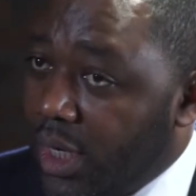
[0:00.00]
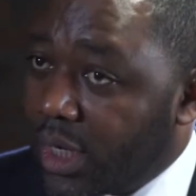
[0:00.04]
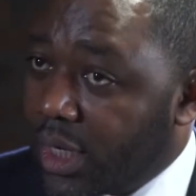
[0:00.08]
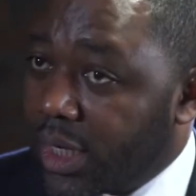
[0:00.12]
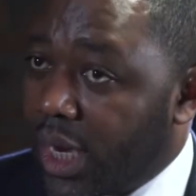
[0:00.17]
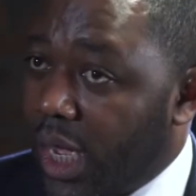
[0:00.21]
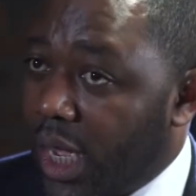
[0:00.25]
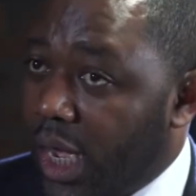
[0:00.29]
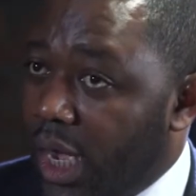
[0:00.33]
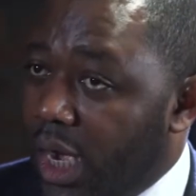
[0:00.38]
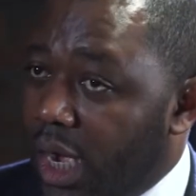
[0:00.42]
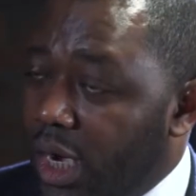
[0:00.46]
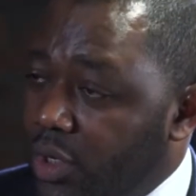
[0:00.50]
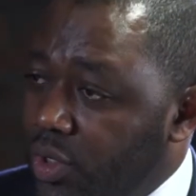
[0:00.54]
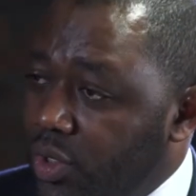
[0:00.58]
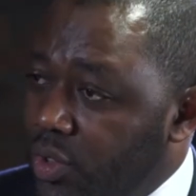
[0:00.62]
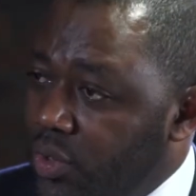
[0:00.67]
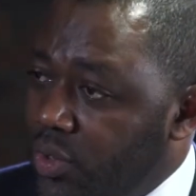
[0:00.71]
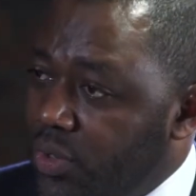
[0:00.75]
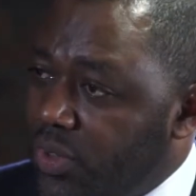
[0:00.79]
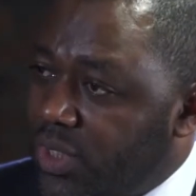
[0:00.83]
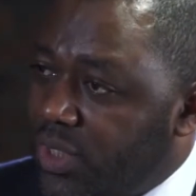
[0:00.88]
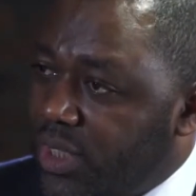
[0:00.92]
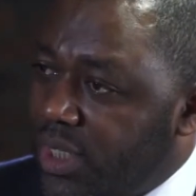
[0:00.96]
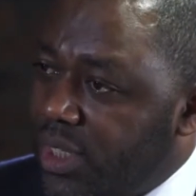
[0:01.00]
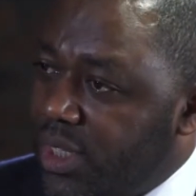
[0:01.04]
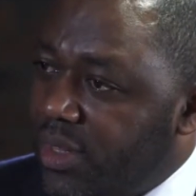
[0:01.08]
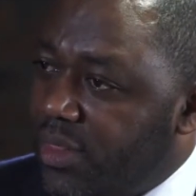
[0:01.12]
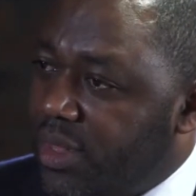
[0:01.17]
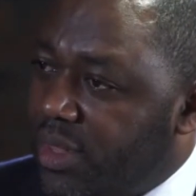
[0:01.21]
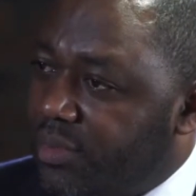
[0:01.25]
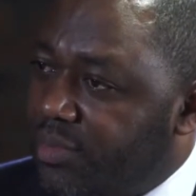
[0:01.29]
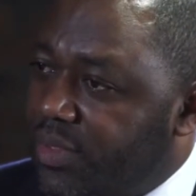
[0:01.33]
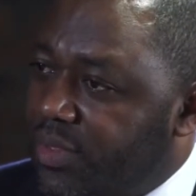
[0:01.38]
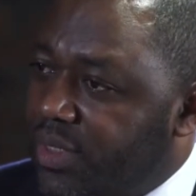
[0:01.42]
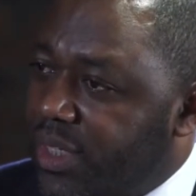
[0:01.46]
Now, how do you see
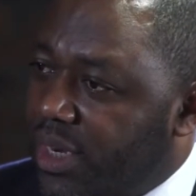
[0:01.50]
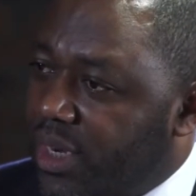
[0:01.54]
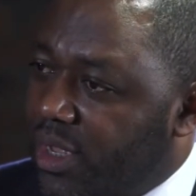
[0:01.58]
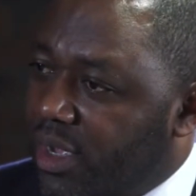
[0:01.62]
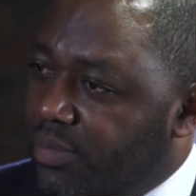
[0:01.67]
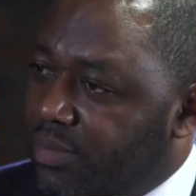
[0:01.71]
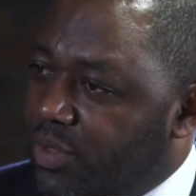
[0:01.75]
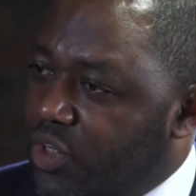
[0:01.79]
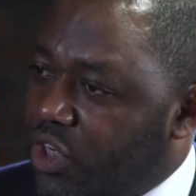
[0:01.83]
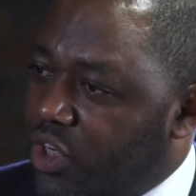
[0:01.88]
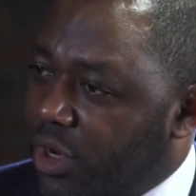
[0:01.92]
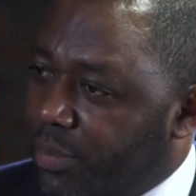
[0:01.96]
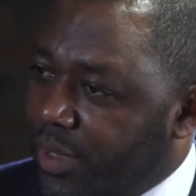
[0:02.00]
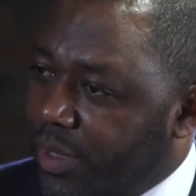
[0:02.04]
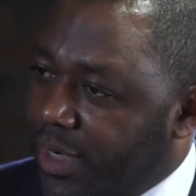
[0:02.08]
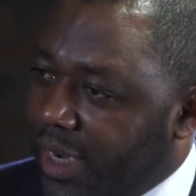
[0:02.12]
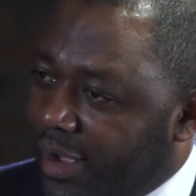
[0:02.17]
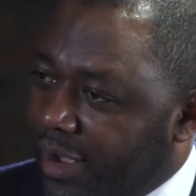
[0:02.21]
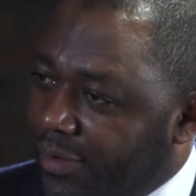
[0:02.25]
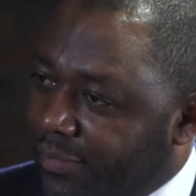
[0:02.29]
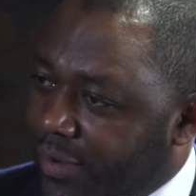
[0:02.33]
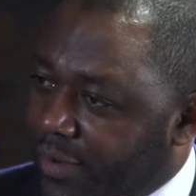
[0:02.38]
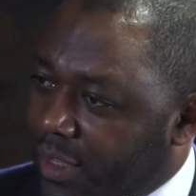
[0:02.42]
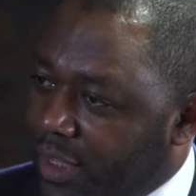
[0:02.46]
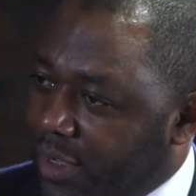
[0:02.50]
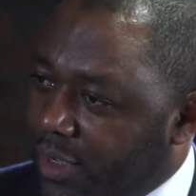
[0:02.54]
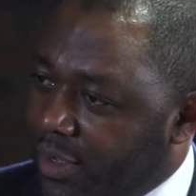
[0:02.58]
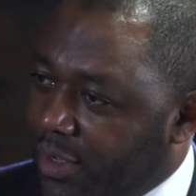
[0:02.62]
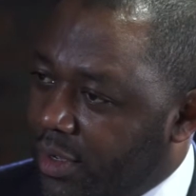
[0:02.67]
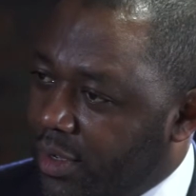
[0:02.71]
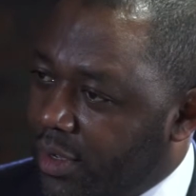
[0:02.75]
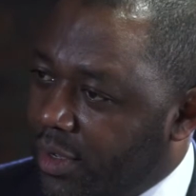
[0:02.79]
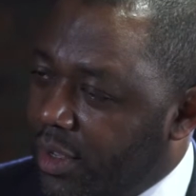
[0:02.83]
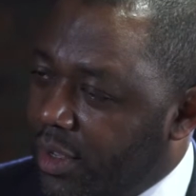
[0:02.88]
them setting up shop in Africa